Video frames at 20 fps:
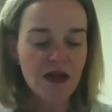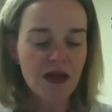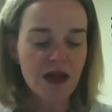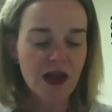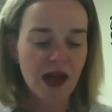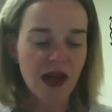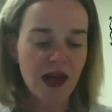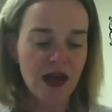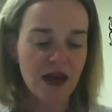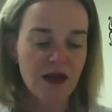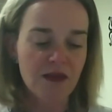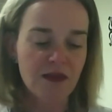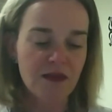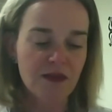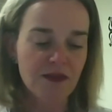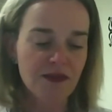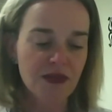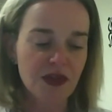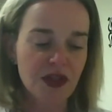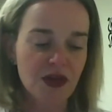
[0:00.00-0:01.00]
um,
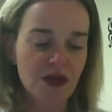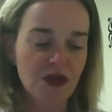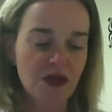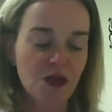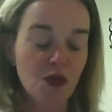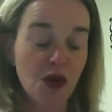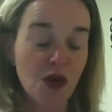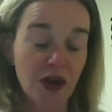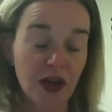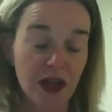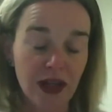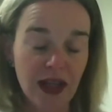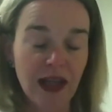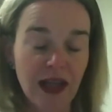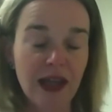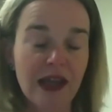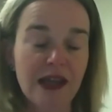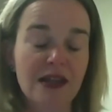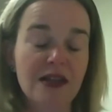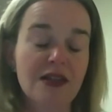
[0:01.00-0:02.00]
you know, the work at
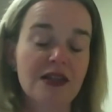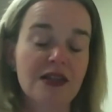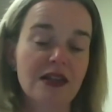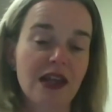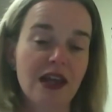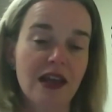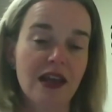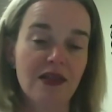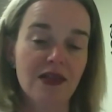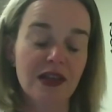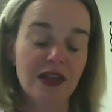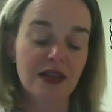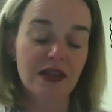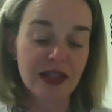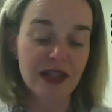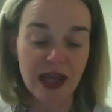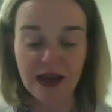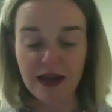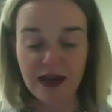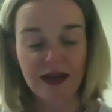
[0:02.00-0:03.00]
hand and the
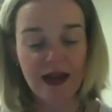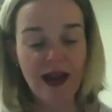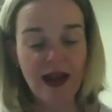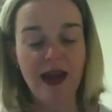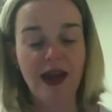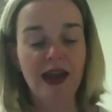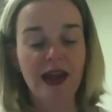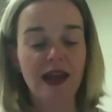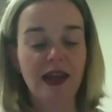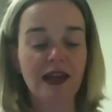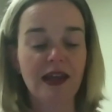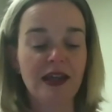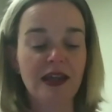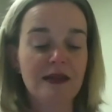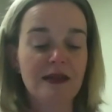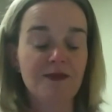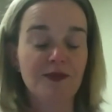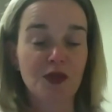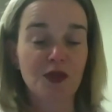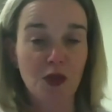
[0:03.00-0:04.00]
day to day,
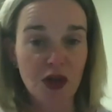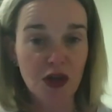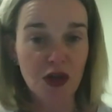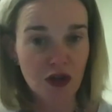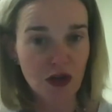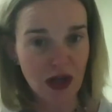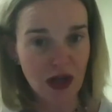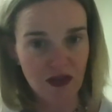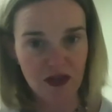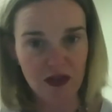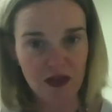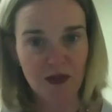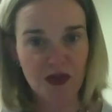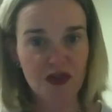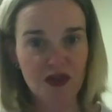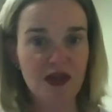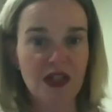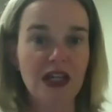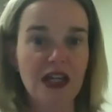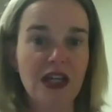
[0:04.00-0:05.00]
what do your
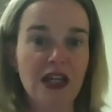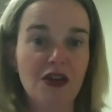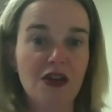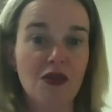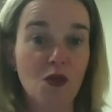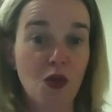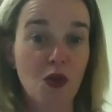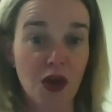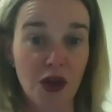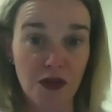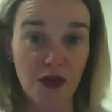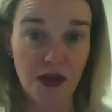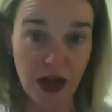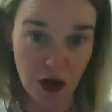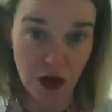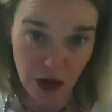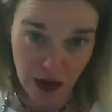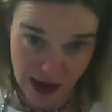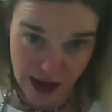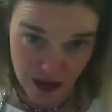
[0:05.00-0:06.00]
customers need? What do
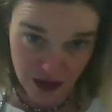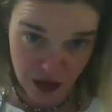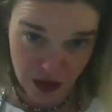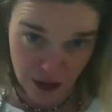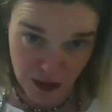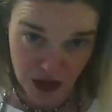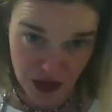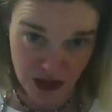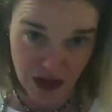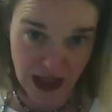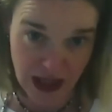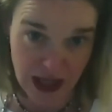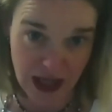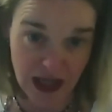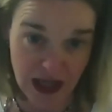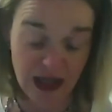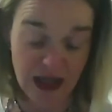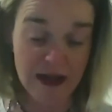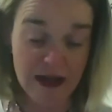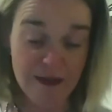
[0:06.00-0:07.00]
their customers
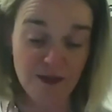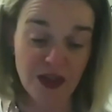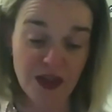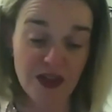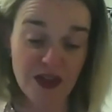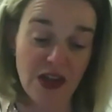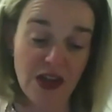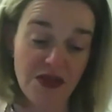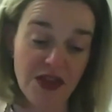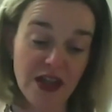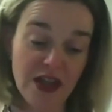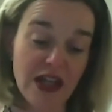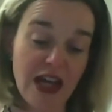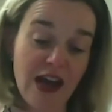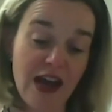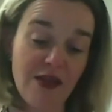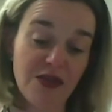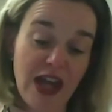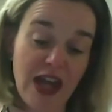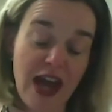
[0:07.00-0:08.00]
need? Right. 'Cause I
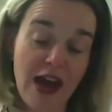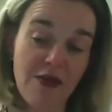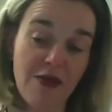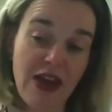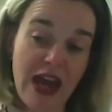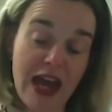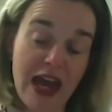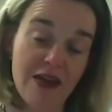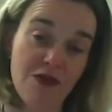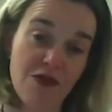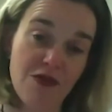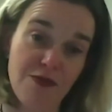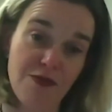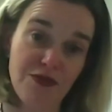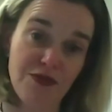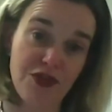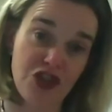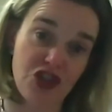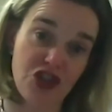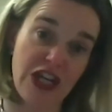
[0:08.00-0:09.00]
have to have that
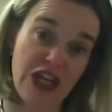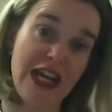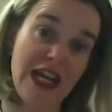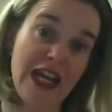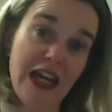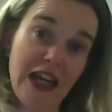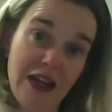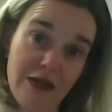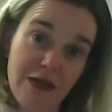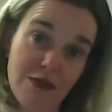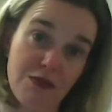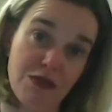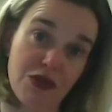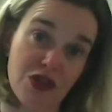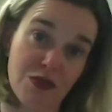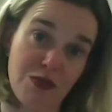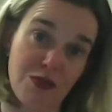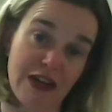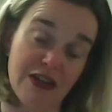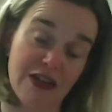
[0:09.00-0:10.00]
chain
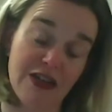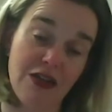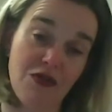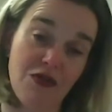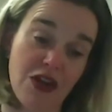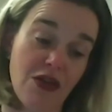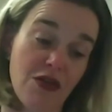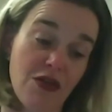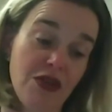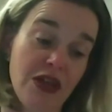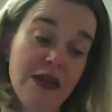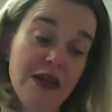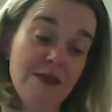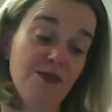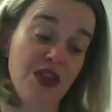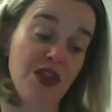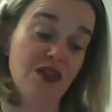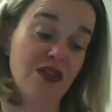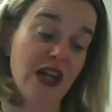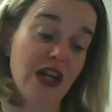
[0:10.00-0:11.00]
perspective of,
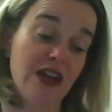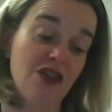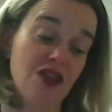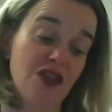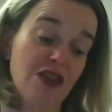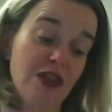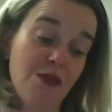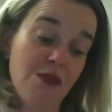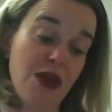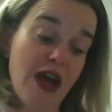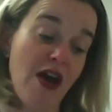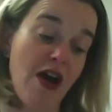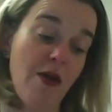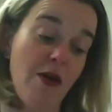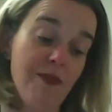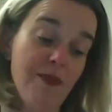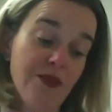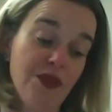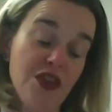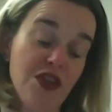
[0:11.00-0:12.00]
it's not just
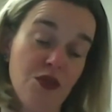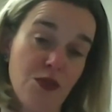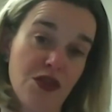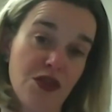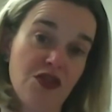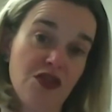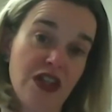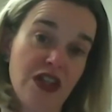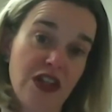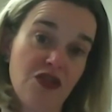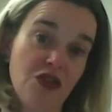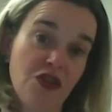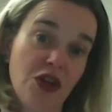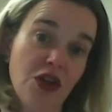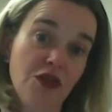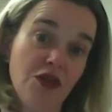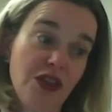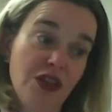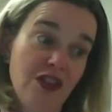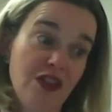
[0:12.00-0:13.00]
about this person I
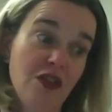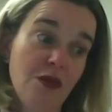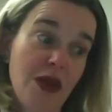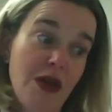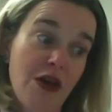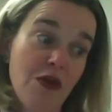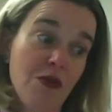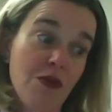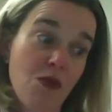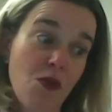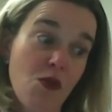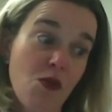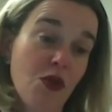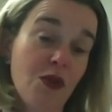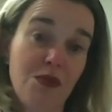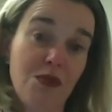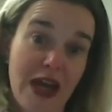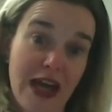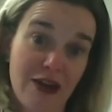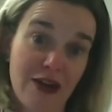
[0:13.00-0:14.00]
serve. It's about
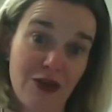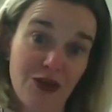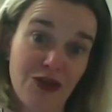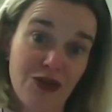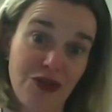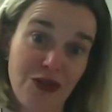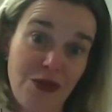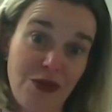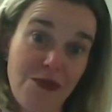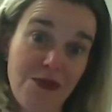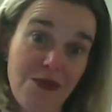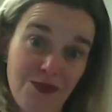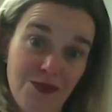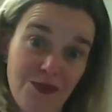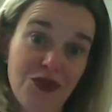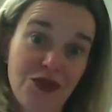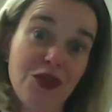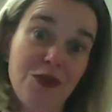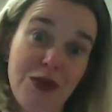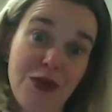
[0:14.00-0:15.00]
what matters
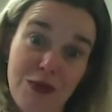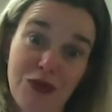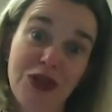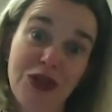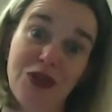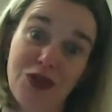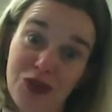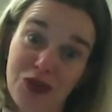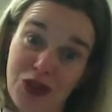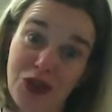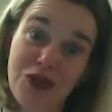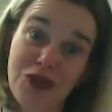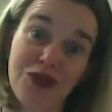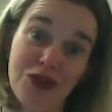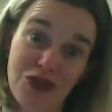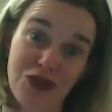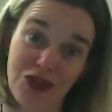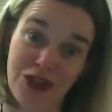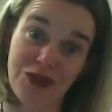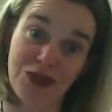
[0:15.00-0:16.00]
to the people he serves
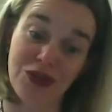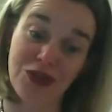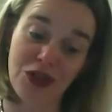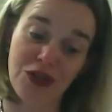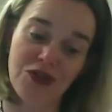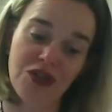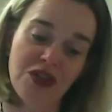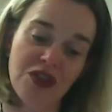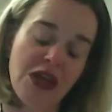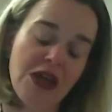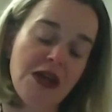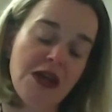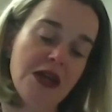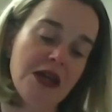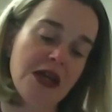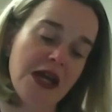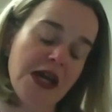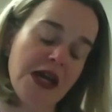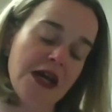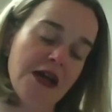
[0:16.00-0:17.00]
or she serves.
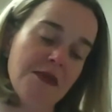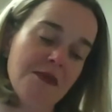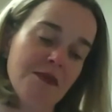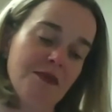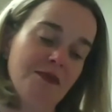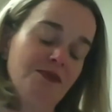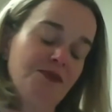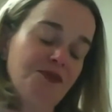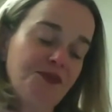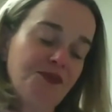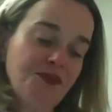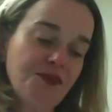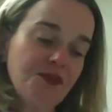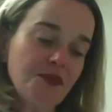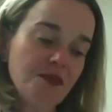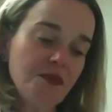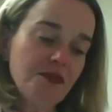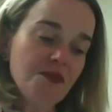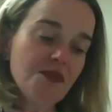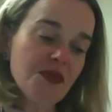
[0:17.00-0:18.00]
Um,
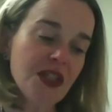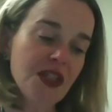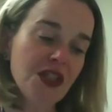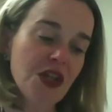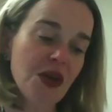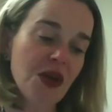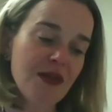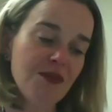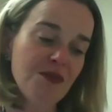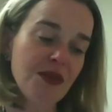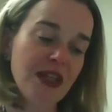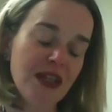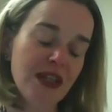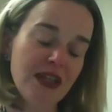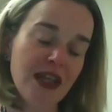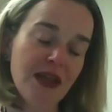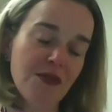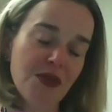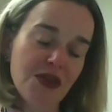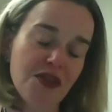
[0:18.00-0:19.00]
you know, and being
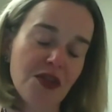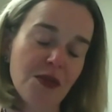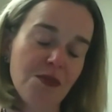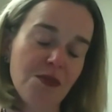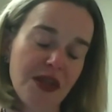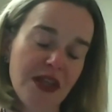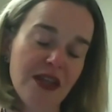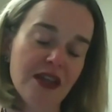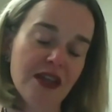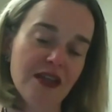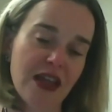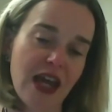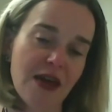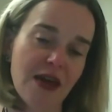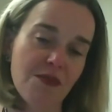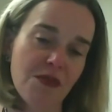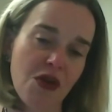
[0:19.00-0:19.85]
able to be in that